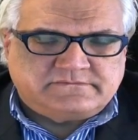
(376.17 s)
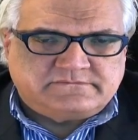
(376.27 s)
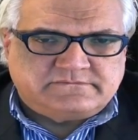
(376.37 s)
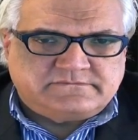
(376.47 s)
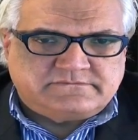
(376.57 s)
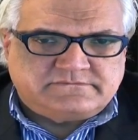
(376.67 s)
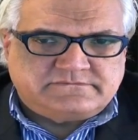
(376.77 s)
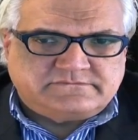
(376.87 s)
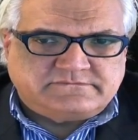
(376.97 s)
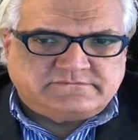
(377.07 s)

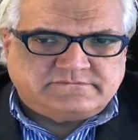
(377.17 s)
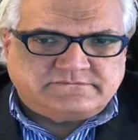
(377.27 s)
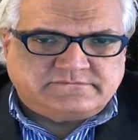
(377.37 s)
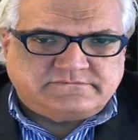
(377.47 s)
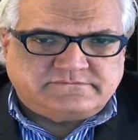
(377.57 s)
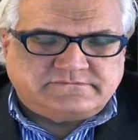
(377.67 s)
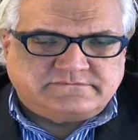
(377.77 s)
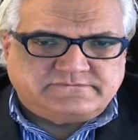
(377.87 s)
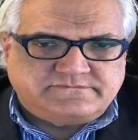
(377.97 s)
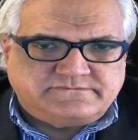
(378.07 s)

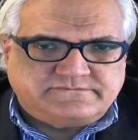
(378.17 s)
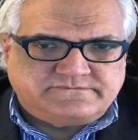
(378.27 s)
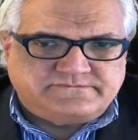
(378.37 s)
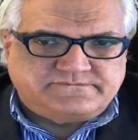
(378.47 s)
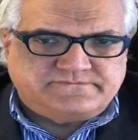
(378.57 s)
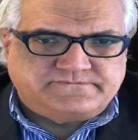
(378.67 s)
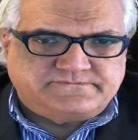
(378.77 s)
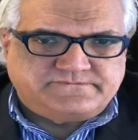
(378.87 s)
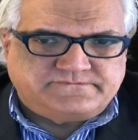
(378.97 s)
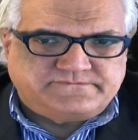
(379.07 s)

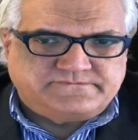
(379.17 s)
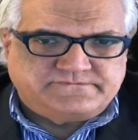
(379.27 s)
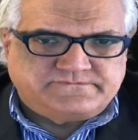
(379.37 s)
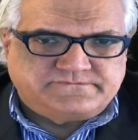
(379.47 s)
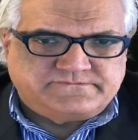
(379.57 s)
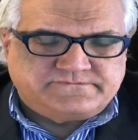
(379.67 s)
(silent)